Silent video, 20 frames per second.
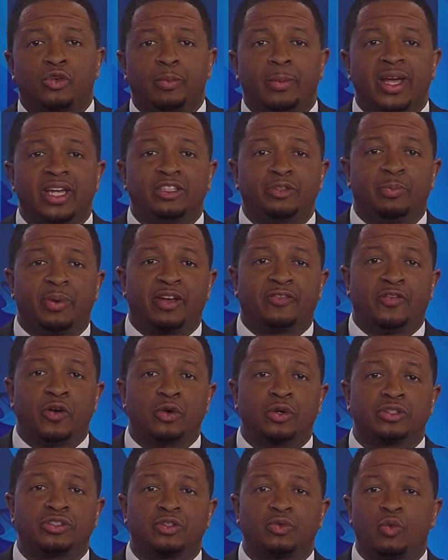remains a big
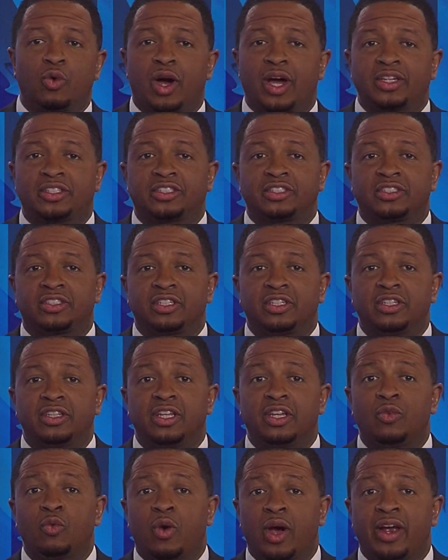focus in Washington.
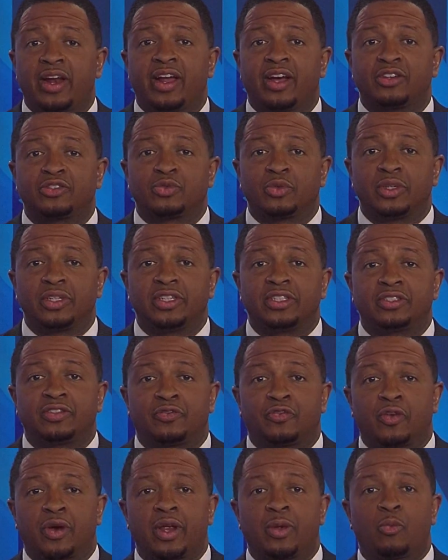The White House released
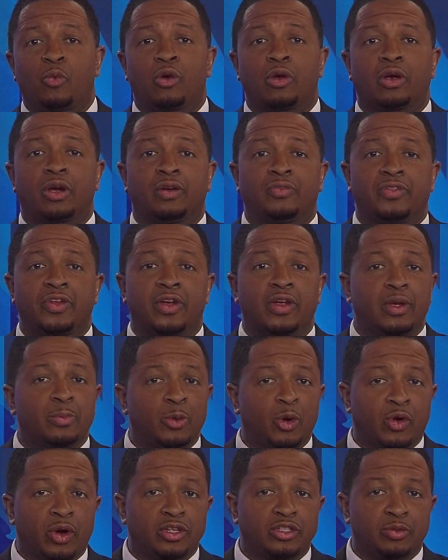the framework of their
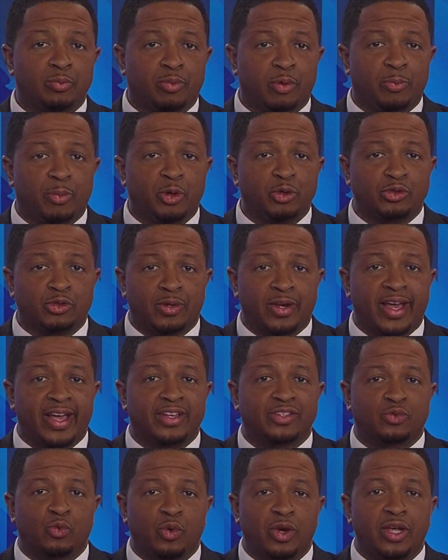immigration proposal
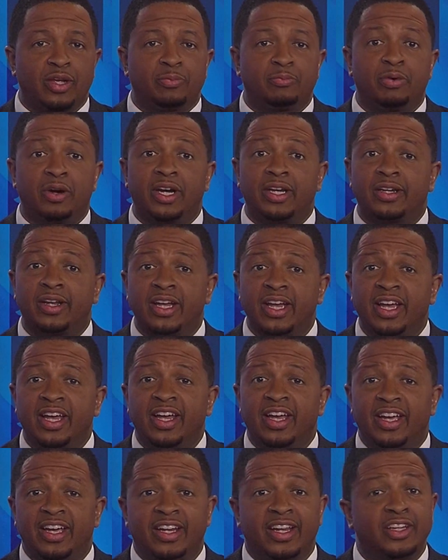last week, but
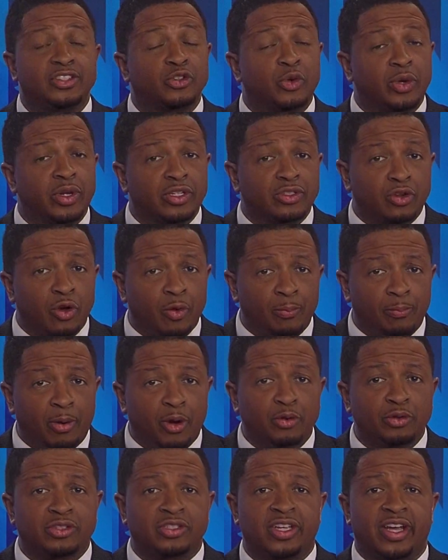it has critics on
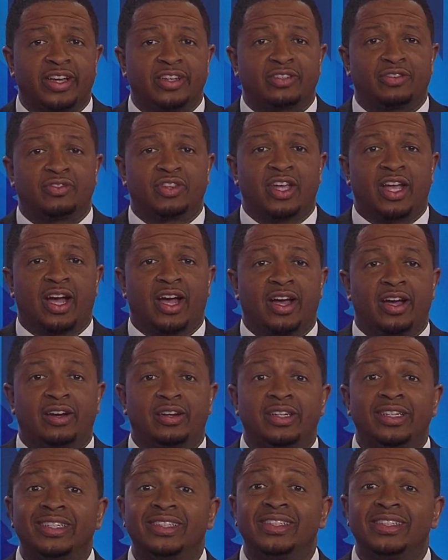both sides of the aisle.